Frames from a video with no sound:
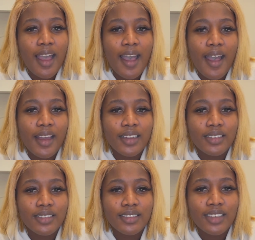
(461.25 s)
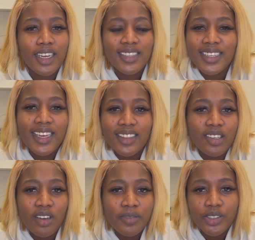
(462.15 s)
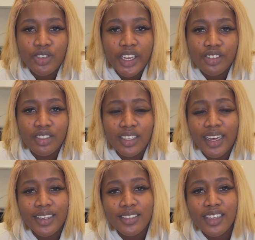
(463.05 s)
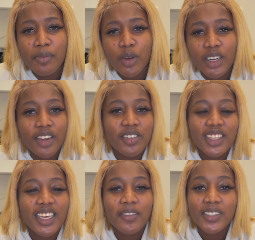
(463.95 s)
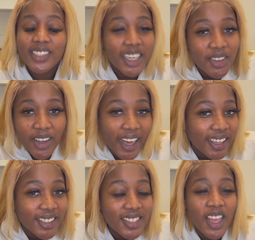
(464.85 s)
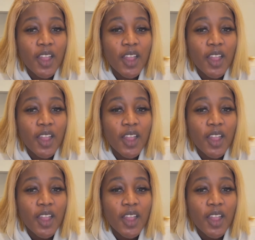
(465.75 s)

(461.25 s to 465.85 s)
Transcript: And it's like the law of attraction, guys. Come on, I don't think I have to tell you guys